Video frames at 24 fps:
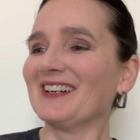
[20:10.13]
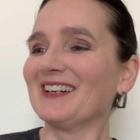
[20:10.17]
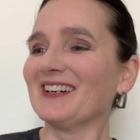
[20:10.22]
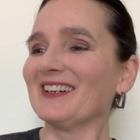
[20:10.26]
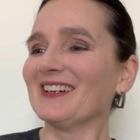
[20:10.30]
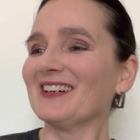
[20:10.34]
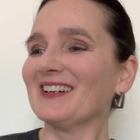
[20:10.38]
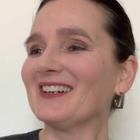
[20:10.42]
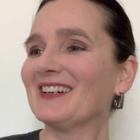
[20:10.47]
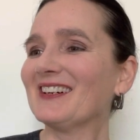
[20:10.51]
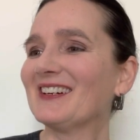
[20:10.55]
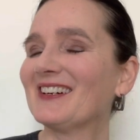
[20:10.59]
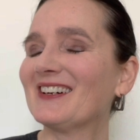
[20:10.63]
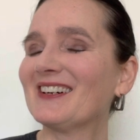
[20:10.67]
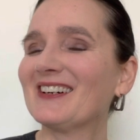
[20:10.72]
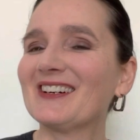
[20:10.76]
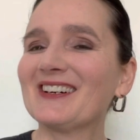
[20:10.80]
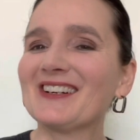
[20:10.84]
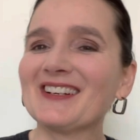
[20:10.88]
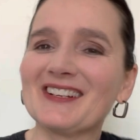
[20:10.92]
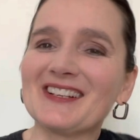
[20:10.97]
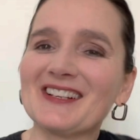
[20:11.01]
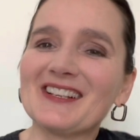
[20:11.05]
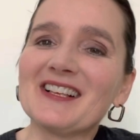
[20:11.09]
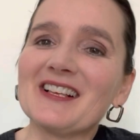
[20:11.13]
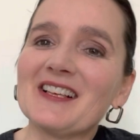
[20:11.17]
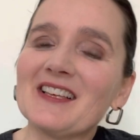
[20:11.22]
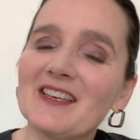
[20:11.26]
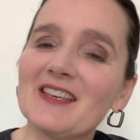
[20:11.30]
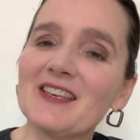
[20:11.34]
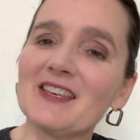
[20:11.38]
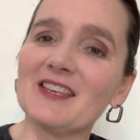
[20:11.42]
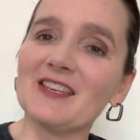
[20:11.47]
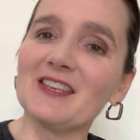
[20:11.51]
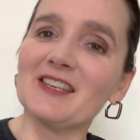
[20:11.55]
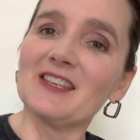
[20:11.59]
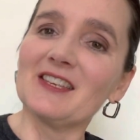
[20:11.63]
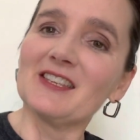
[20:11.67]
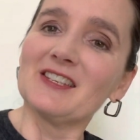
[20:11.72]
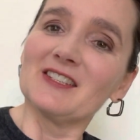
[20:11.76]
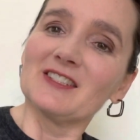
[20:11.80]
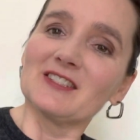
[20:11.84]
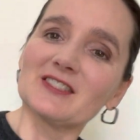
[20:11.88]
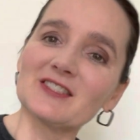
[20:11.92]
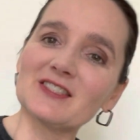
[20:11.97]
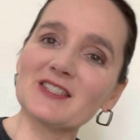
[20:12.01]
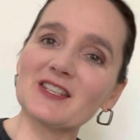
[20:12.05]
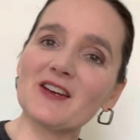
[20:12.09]

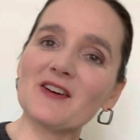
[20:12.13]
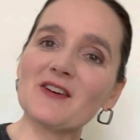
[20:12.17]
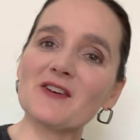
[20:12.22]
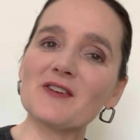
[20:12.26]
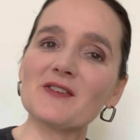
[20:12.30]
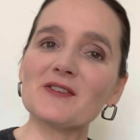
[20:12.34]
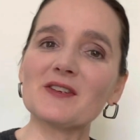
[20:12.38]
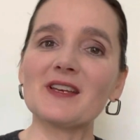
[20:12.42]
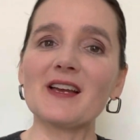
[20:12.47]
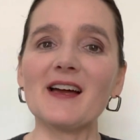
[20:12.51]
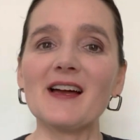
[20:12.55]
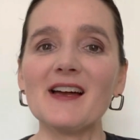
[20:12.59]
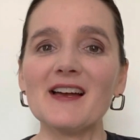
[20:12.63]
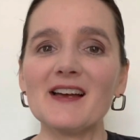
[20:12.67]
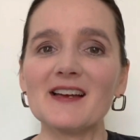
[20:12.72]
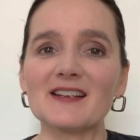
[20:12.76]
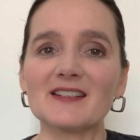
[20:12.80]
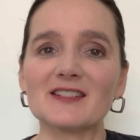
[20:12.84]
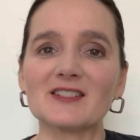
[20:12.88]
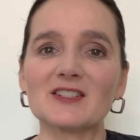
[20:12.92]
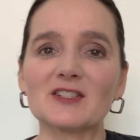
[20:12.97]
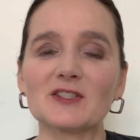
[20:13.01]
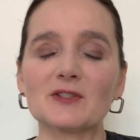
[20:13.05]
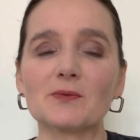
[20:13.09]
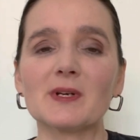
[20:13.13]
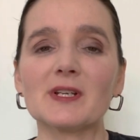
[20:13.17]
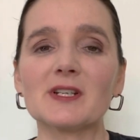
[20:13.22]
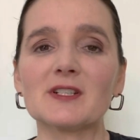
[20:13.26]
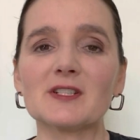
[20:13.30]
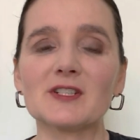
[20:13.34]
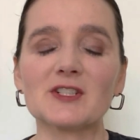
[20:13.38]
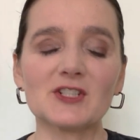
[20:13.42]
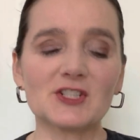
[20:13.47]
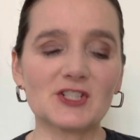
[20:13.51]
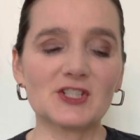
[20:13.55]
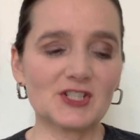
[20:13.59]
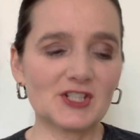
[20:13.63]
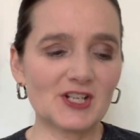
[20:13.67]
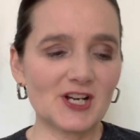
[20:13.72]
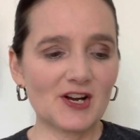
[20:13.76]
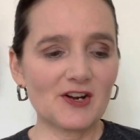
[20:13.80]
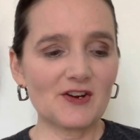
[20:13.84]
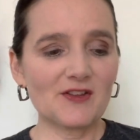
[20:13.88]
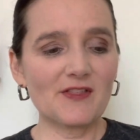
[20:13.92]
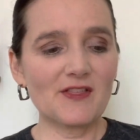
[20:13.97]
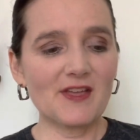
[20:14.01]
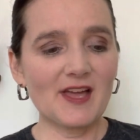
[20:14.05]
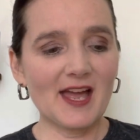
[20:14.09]
So yeah, I just wanted to
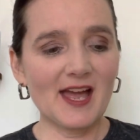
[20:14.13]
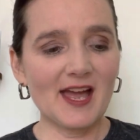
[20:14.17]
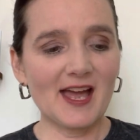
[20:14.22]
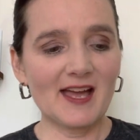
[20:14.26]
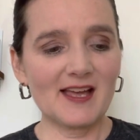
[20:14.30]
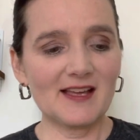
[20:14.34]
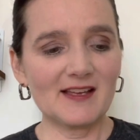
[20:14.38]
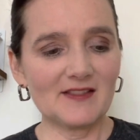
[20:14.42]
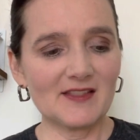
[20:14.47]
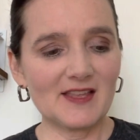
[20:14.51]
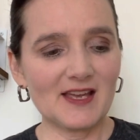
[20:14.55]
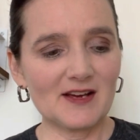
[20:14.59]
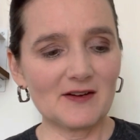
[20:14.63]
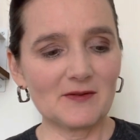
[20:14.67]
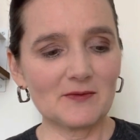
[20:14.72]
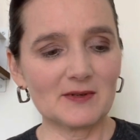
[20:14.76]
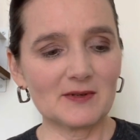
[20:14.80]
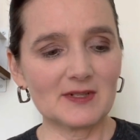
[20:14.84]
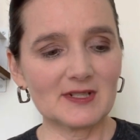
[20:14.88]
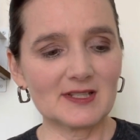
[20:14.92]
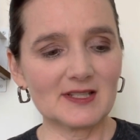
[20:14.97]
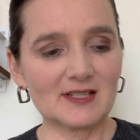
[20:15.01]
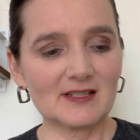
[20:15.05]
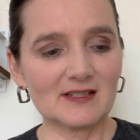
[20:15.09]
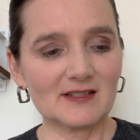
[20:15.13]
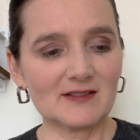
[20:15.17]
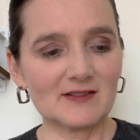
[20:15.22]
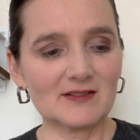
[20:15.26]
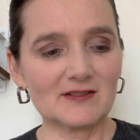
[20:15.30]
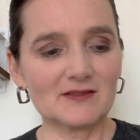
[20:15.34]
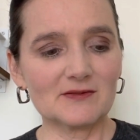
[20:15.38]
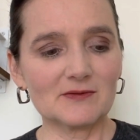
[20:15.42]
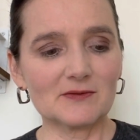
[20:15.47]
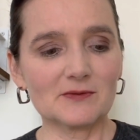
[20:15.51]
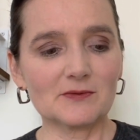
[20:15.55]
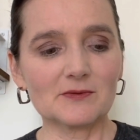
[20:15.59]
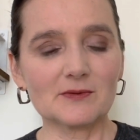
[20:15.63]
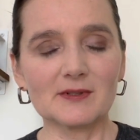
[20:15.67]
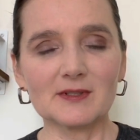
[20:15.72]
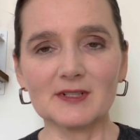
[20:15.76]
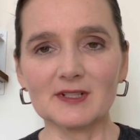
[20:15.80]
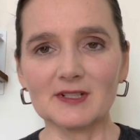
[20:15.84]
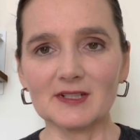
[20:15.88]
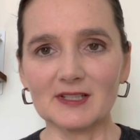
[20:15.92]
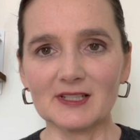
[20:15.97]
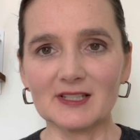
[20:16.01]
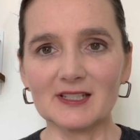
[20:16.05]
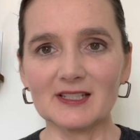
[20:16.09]
share that. That was a
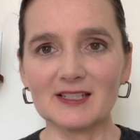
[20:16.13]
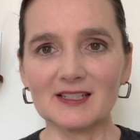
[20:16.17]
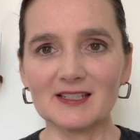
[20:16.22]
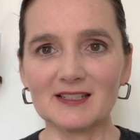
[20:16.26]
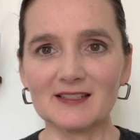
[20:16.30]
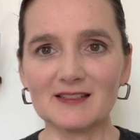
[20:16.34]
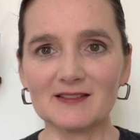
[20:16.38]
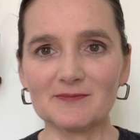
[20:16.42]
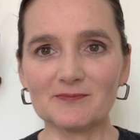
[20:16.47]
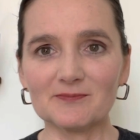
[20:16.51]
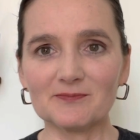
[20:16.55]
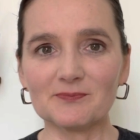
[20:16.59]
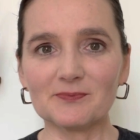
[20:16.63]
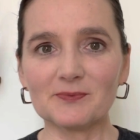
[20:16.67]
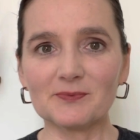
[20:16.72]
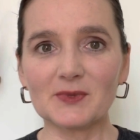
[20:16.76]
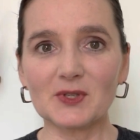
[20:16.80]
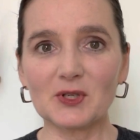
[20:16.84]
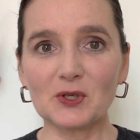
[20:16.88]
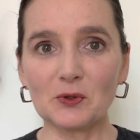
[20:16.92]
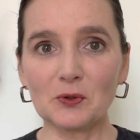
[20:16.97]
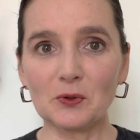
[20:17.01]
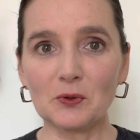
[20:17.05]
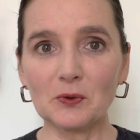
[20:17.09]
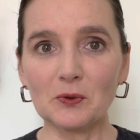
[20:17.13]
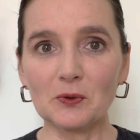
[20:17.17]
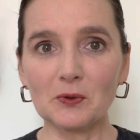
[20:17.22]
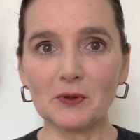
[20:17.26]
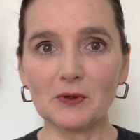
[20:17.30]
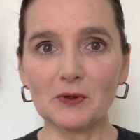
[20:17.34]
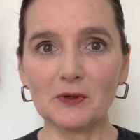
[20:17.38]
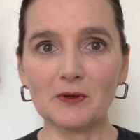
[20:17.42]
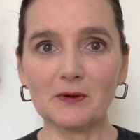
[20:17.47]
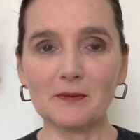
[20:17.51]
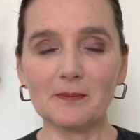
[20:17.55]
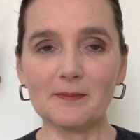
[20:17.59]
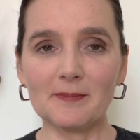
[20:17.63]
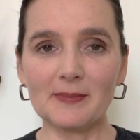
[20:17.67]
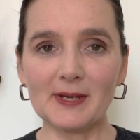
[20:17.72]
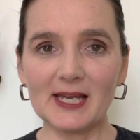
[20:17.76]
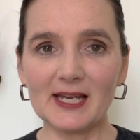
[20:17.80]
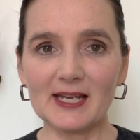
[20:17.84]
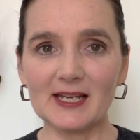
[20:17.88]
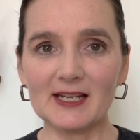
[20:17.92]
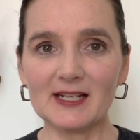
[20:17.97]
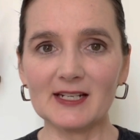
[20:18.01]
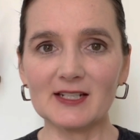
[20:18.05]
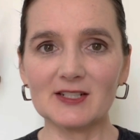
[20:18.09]
really cool
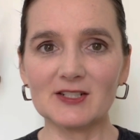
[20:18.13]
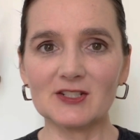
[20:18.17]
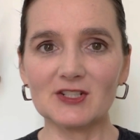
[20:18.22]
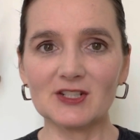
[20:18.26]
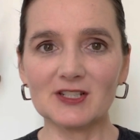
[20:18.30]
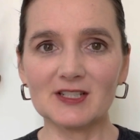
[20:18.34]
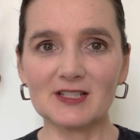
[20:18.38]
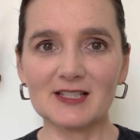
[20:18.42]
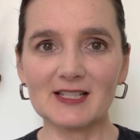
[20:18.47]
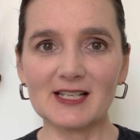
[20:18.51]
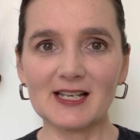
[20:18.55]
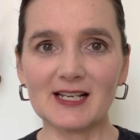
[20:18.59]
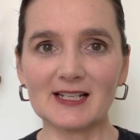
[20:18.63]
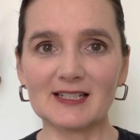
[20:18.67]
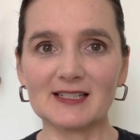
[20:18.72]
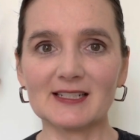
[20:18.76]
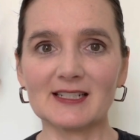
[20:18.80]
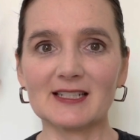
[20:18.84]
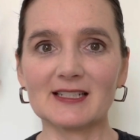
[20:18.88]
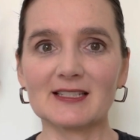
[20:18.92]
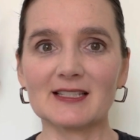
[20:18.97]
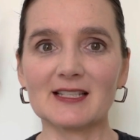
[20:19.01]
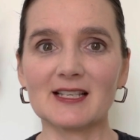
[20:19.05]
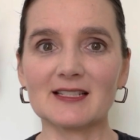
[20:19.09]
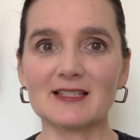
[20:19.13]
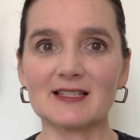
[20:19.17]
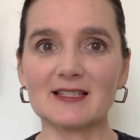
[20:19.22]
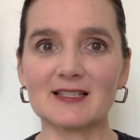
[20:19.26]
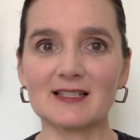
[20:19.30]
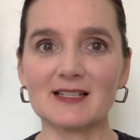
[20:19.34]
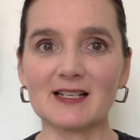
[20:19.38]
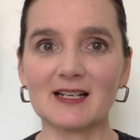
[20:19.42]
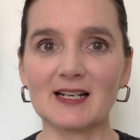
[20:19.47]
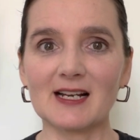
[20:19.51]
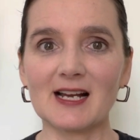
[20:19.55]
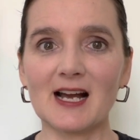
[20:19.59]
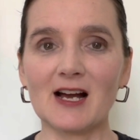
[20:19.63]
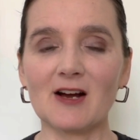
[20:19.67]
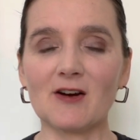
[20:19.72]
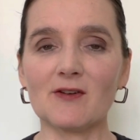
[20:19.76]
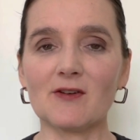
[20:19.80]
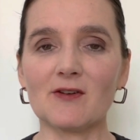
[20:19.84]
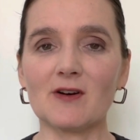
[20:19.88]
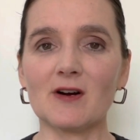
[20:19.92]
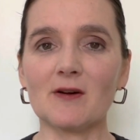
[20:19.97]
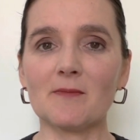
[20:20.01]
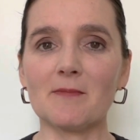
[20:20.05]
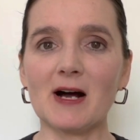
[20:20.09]
page and techniques that stuck
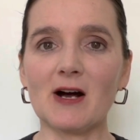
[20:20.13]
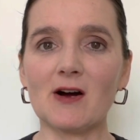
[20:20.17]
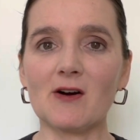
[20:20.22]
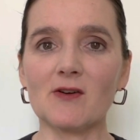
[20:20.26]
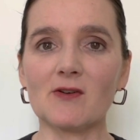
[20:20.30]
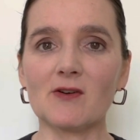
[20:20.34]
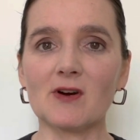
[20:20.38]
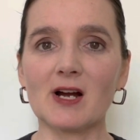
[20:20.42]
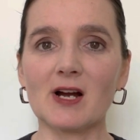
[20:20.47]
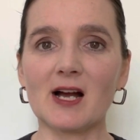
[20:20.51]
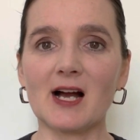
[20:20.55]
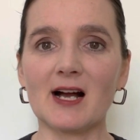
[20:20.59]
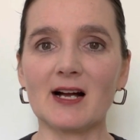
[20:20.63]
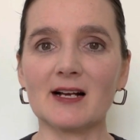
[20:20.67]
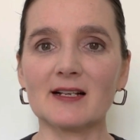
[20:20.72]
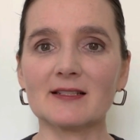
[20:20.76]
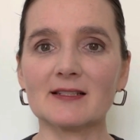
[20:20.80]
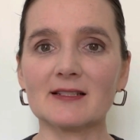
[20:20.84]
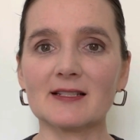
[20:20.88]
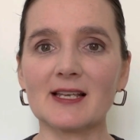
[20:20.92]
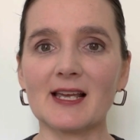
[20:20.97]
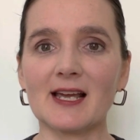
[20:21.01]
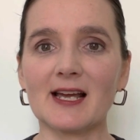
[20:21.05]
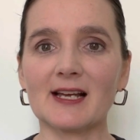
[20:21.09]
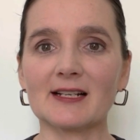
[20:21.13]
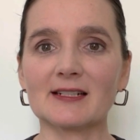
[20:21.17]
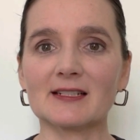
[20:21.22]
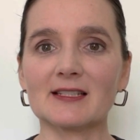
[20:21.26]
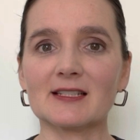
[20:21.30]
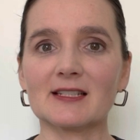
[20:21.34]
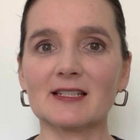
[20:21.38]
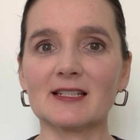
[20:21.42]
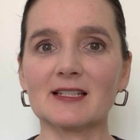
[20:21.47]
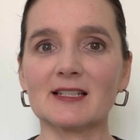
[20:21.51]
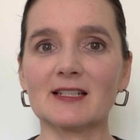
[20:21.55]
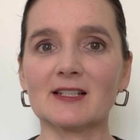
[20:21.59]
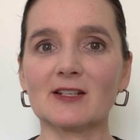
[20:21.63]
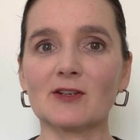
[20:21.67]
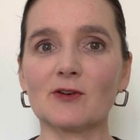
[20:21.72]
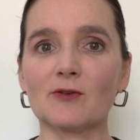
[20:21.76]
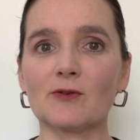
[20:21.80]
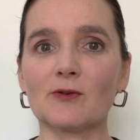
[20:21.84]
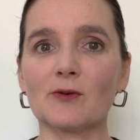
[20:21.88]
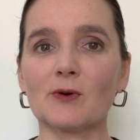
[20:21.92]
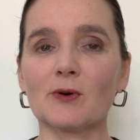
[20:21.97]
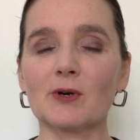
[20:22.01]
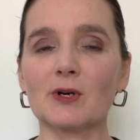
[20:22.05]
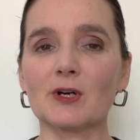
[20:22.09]
out about contacting
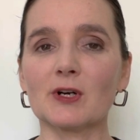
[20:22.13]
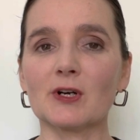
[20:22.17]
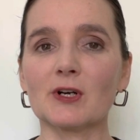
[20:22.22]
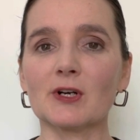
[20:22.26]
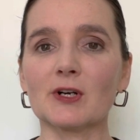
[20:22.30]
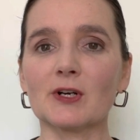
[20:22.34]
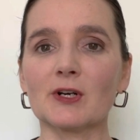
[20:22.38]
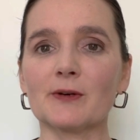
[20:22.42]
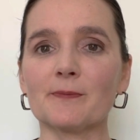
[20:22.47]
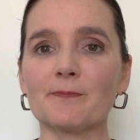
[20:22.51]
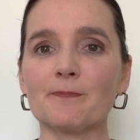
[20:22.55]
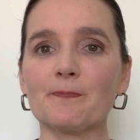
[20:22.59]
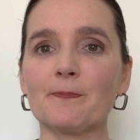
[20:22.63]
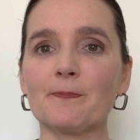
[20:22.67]
or